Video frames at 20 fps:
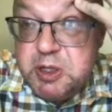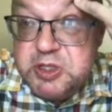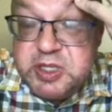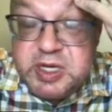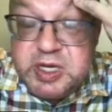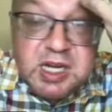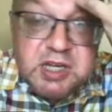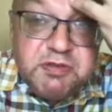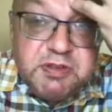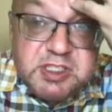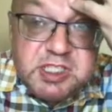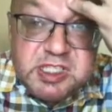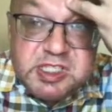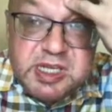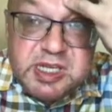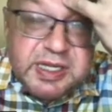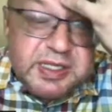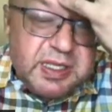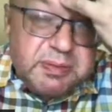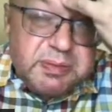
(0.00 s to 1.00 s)
interact with this
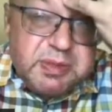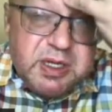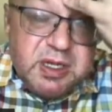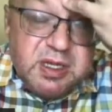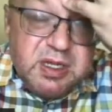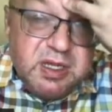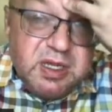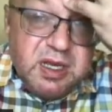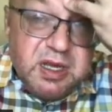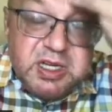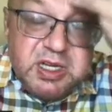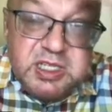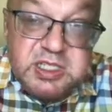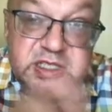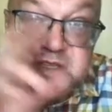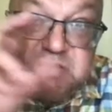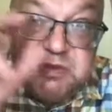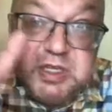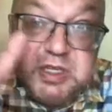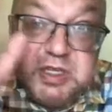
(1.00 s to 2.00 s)
item,
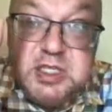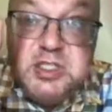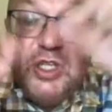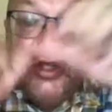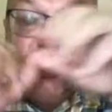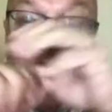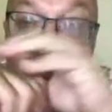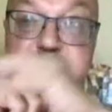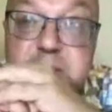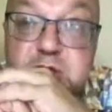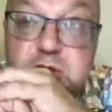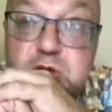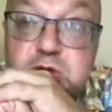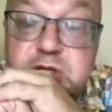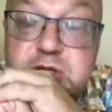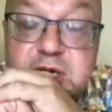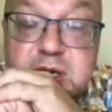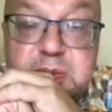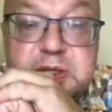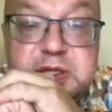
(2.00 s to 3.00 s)
relatively easy to build good
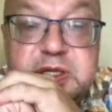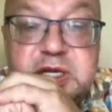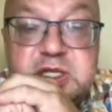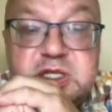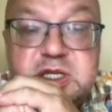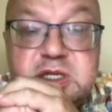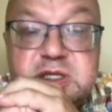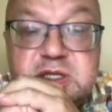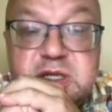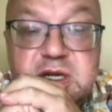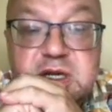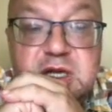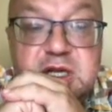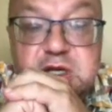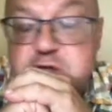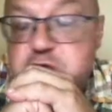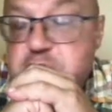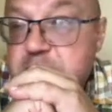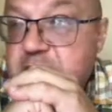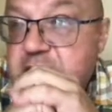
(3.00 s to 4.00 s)
recommendations.
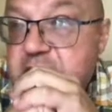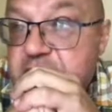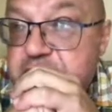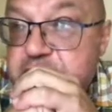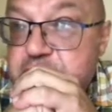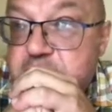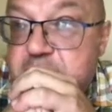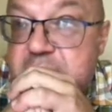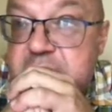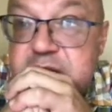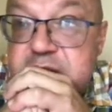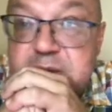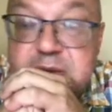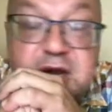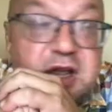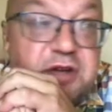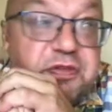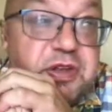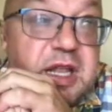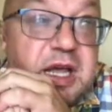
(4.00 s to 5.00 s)
Assume you have new item, I
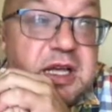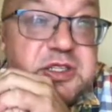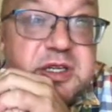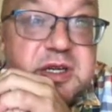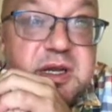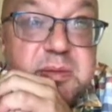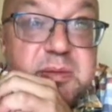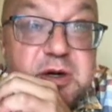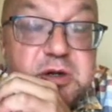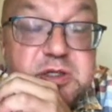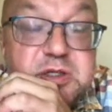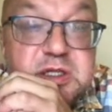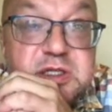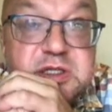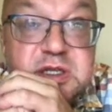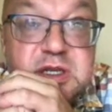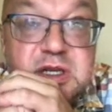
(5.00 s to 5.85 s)
have nothing about this.